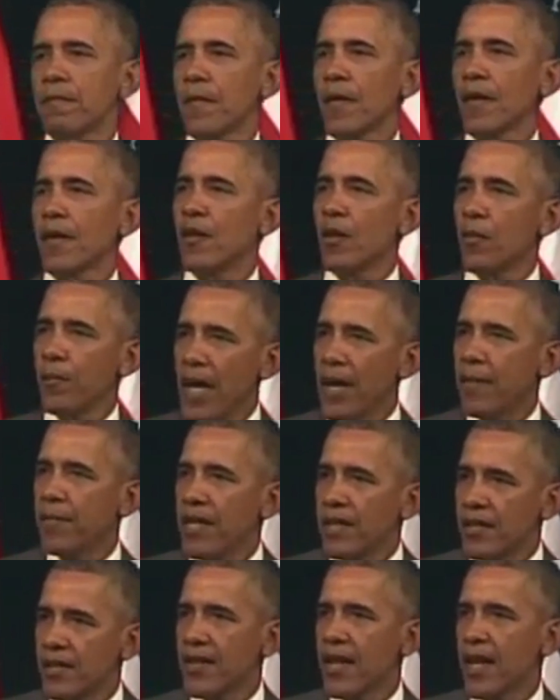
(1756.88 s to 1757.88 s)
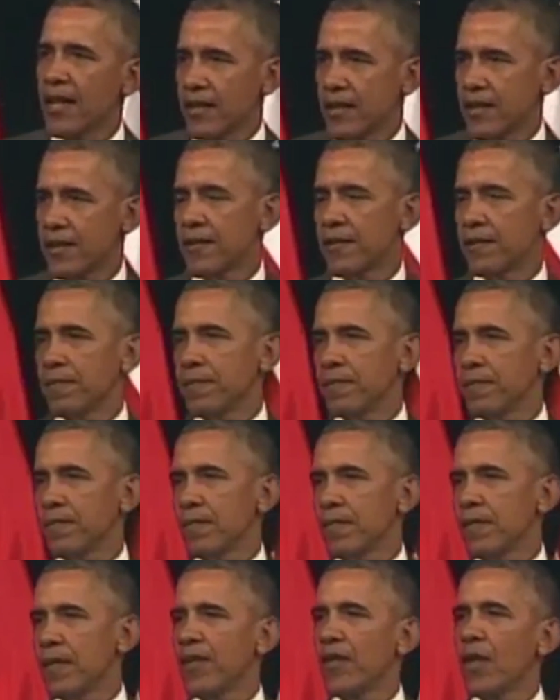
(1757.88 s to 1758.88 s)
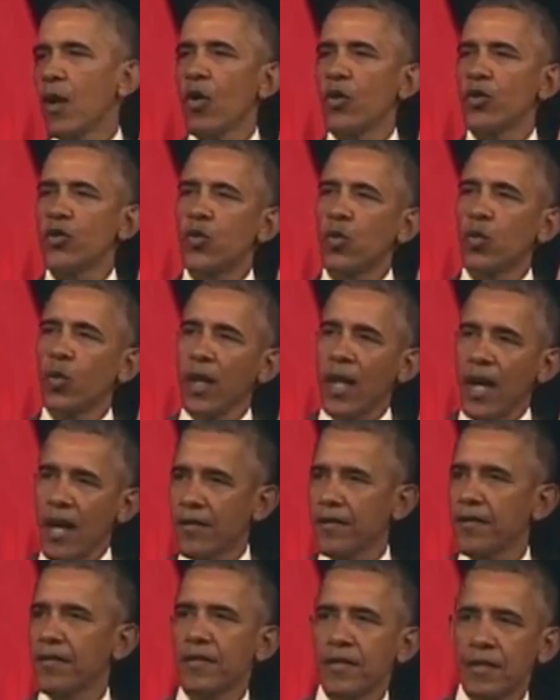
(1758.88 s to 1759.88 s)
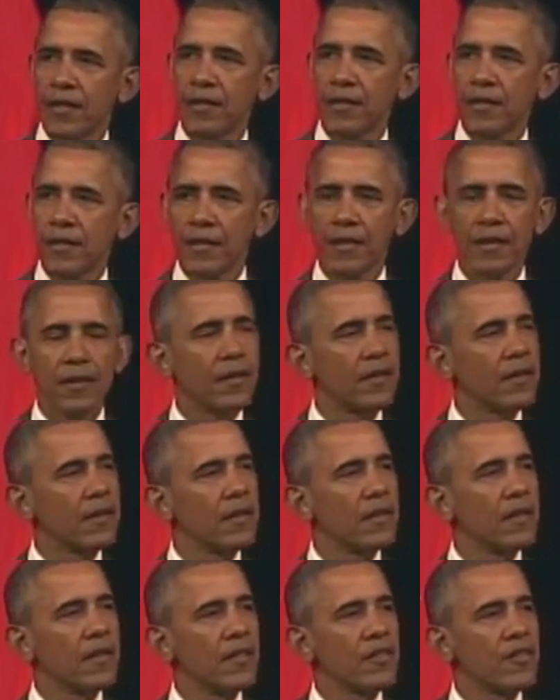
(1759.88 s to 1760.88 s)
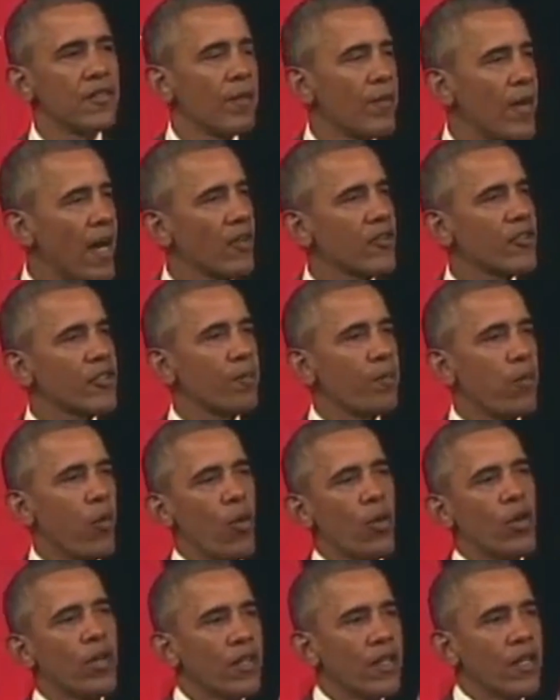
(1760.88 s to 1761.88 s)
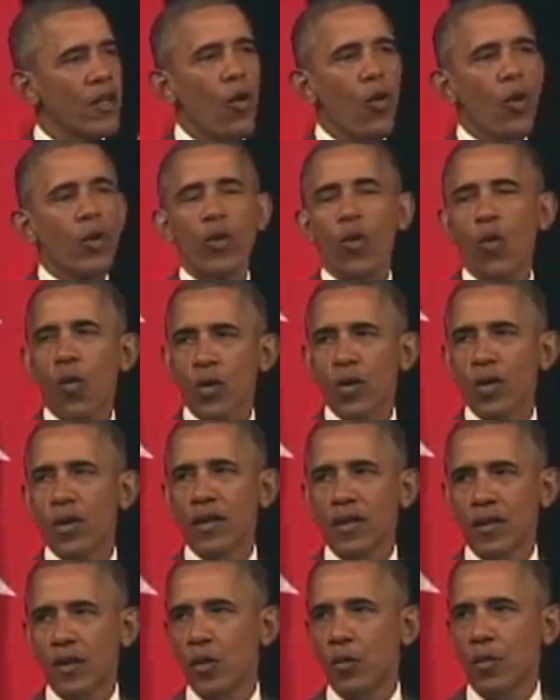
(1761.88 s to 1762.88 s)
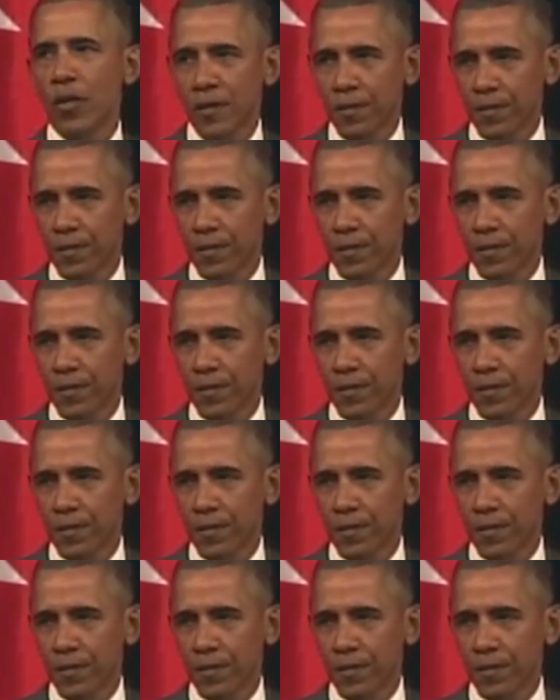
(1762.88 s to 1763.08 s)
there may be a sense that those who left somehow supported the old order in Cuba.